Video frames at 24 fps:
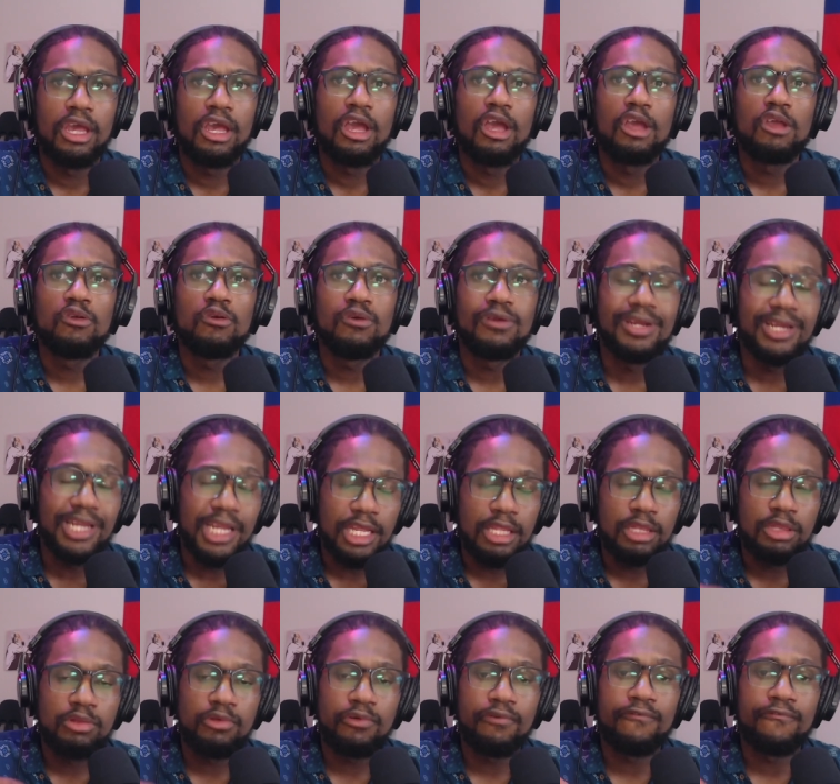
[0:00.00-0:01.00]
You need
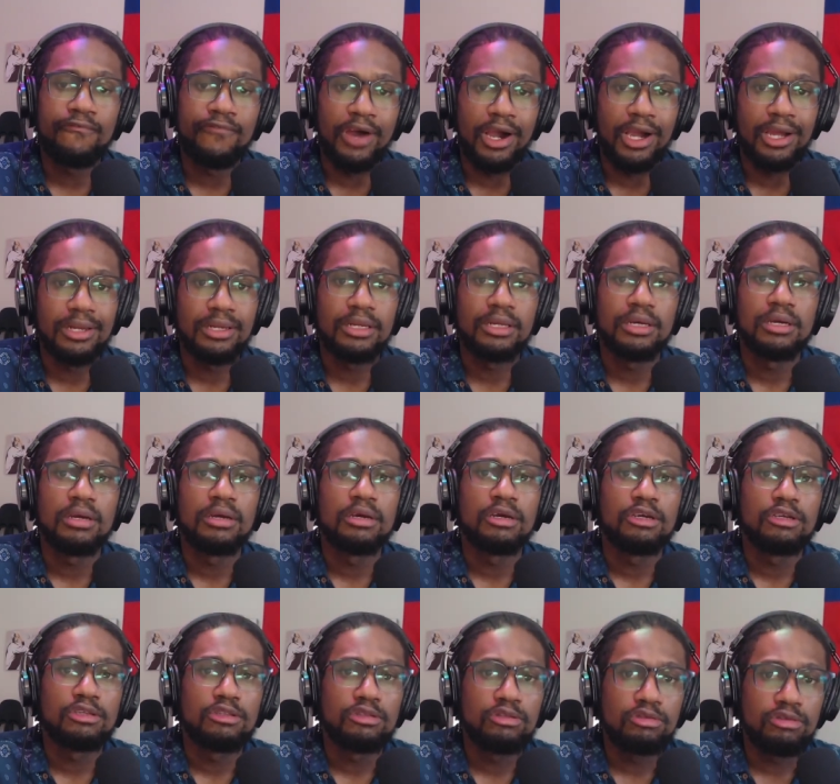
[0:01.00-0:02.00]
to fight
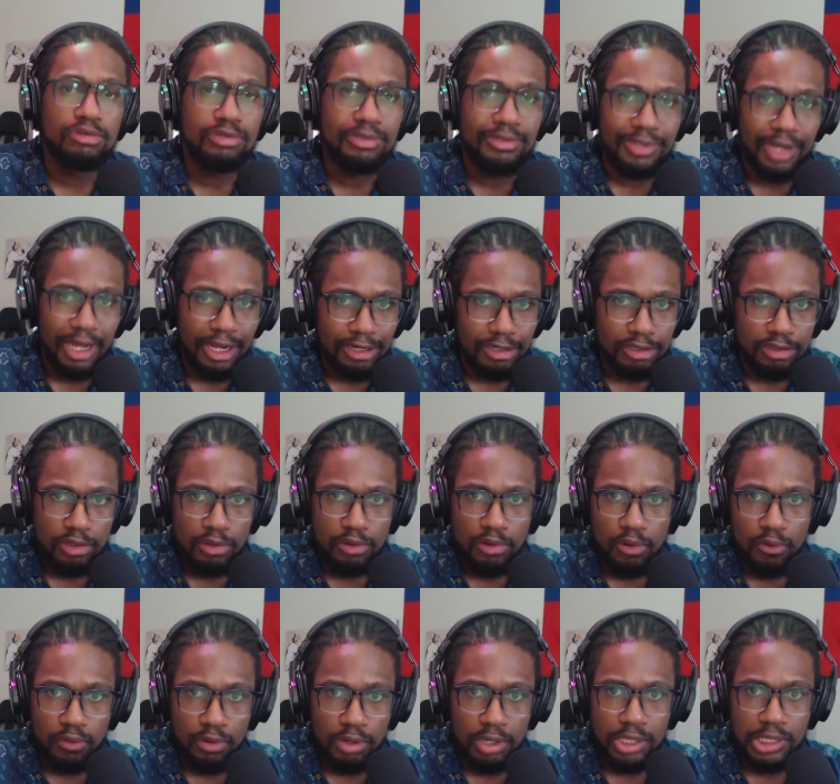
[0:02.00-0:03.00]
to not do the
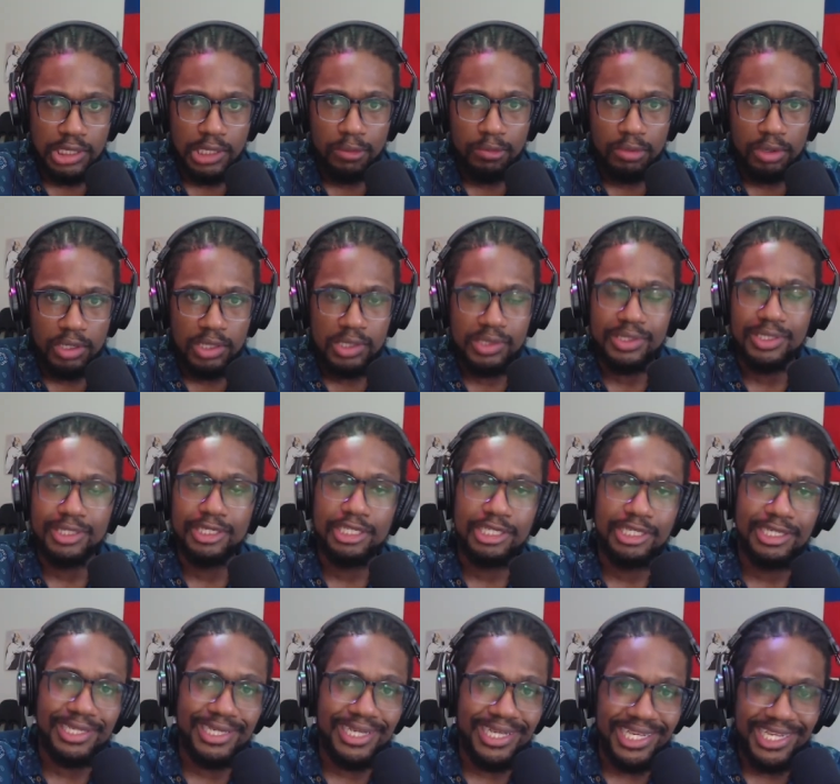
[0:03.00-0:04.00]
wrong thing because
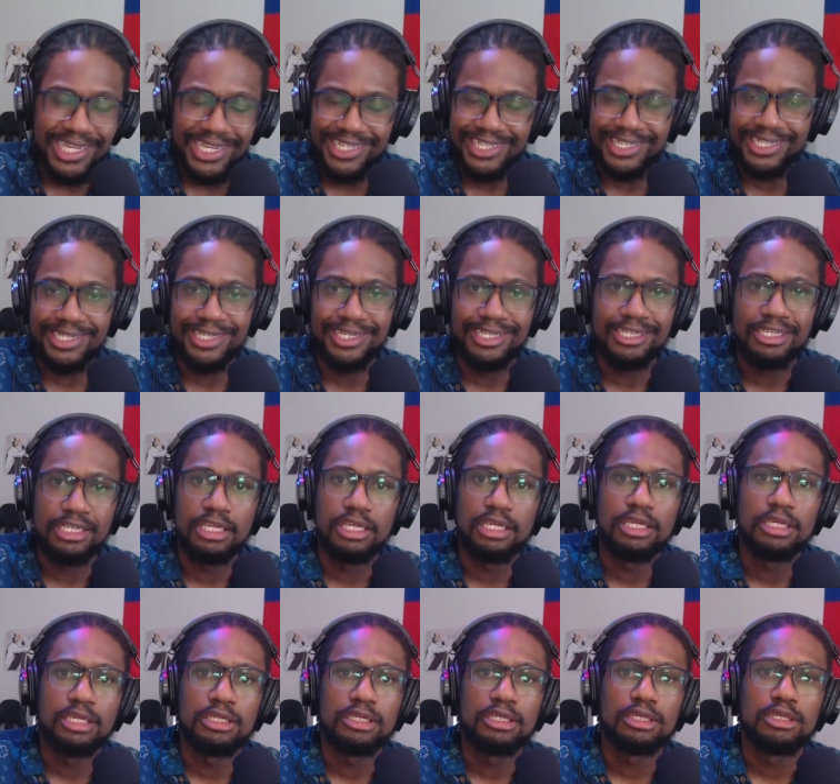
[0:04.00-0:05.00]
it's easy
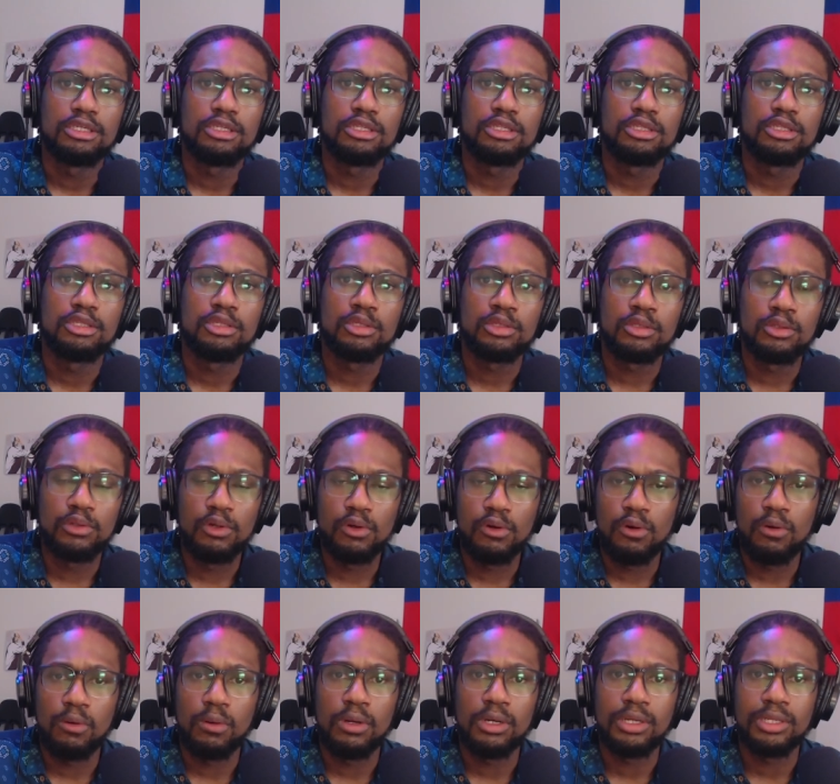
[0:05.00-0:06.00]
to do the
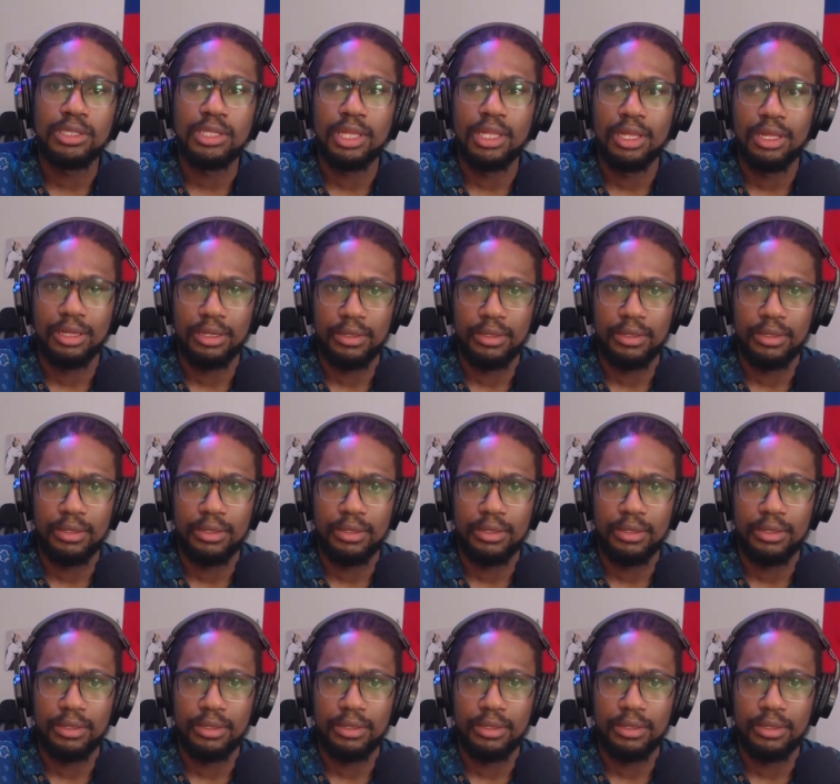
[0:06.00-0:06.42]
wrong thing.